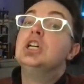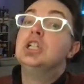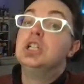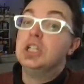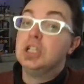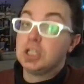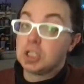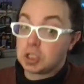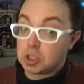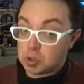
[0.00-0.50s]

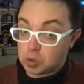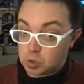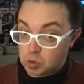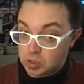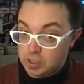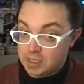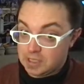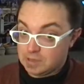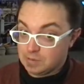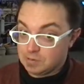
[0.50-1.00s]

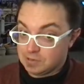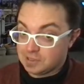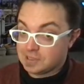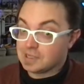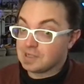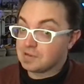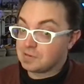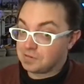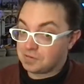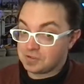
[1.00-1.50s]

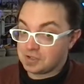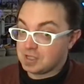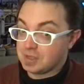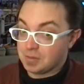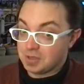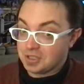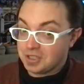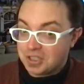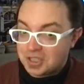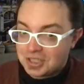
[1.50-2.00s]
incredibly
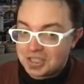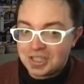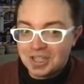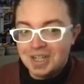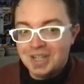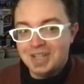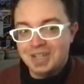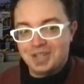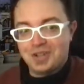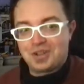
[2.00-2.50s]
famous.
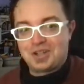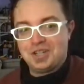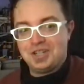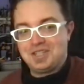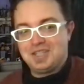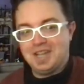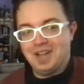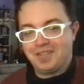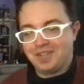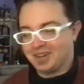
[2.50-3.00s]
You
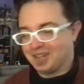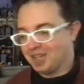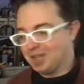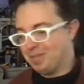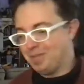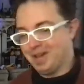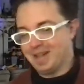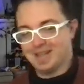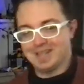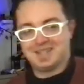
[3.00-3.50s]
should definitely
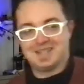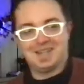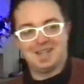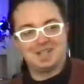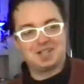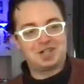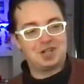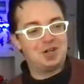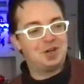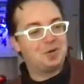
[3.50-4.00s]
pay
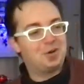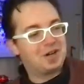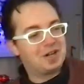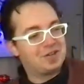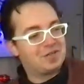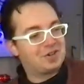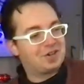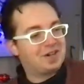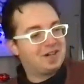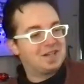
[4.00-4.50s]
attention to
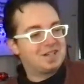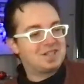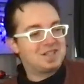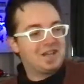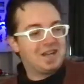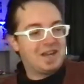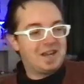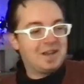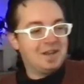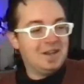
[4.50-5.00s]
whatever I
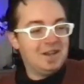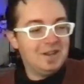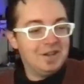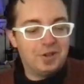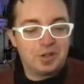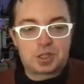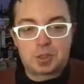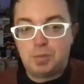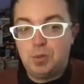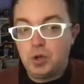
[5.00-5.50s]
say.
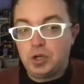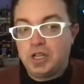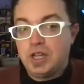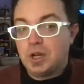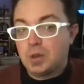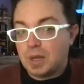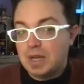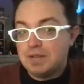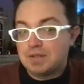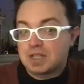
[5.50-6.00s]
You know, spooky
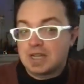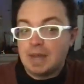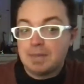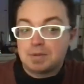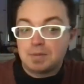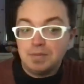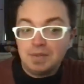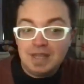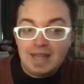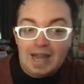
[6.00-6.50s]
graves
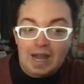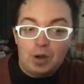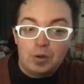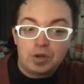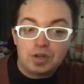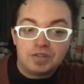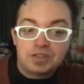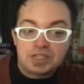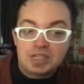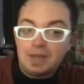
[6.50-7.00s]
kept me
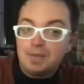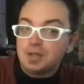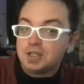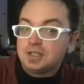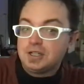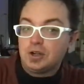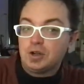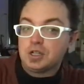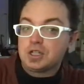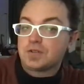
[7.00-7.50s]
out of
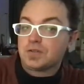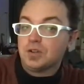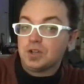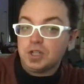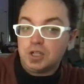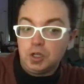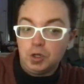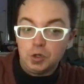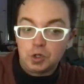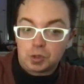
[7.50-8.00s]
cemeteries for
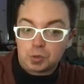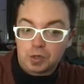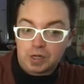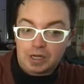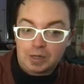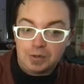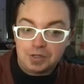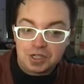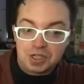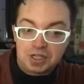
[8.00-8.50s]
years when
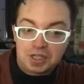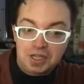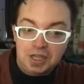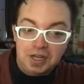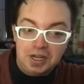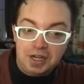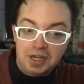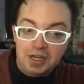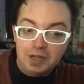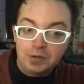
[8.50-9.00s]
I was a
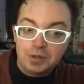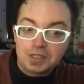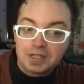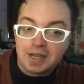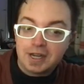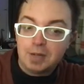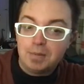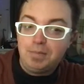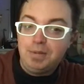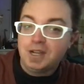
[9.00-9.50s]
kid, and I always
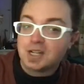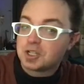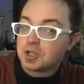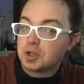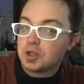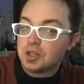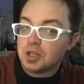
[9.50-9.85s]
kind of pictured